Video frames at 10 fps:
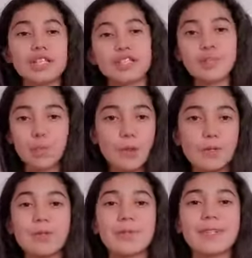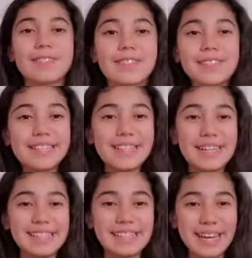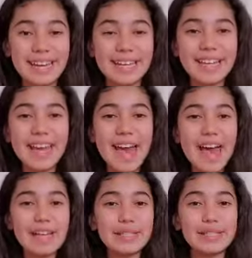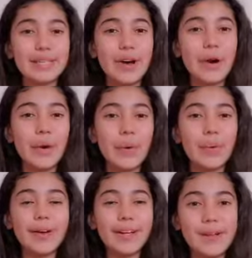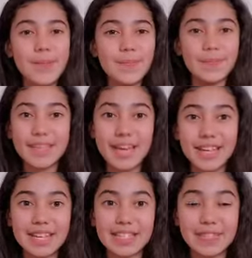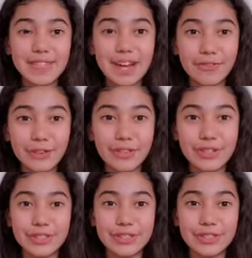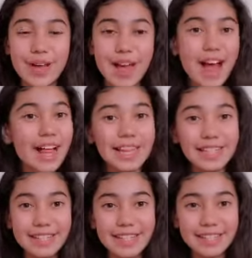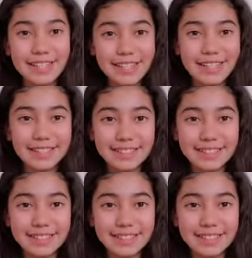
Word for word: It's rose gold. I'm so excited to get it. So um, yeah, so without further ado, let's get started.